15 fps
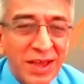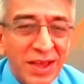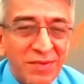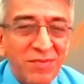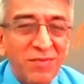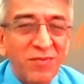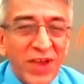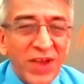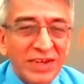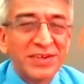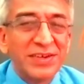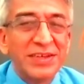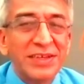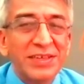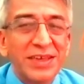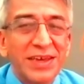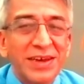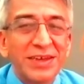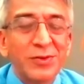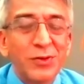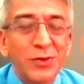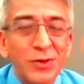in factories,
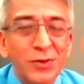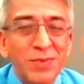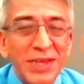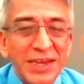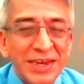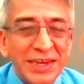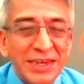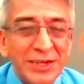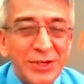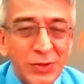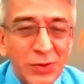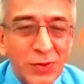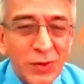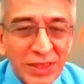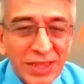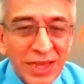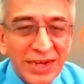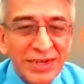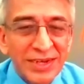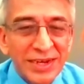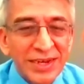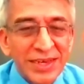there is going to be an issue on
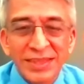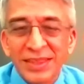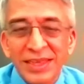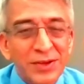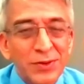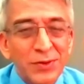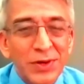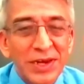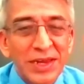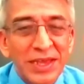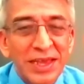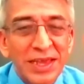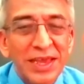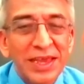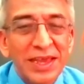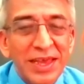that. And I think only